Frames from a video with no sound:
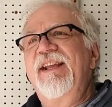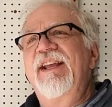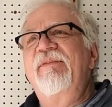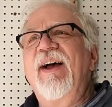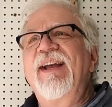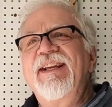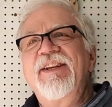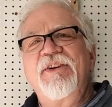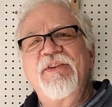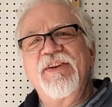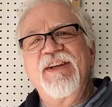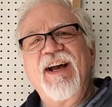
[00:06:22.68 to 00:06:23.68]
if I
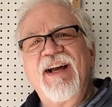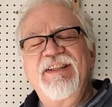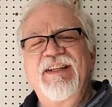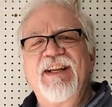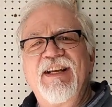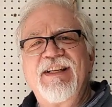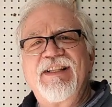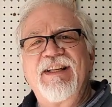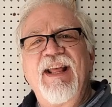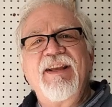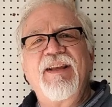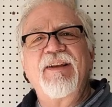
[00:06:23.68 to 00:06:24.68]
enter the contest,
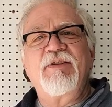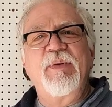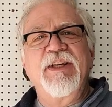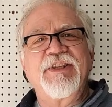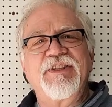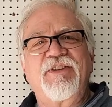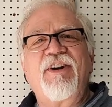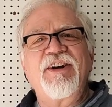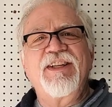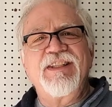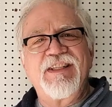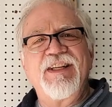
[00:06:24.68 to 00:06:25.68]
that gives me a
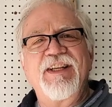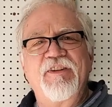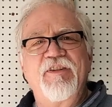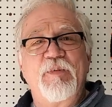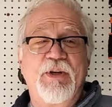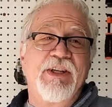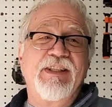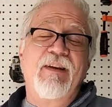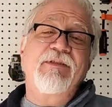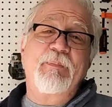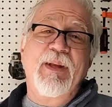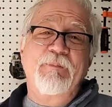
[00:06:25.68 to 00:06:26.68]
strong incentive because
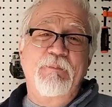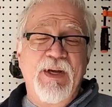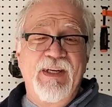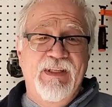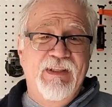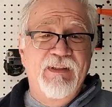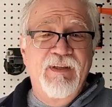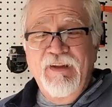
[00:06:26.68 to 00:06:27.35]
I've spent money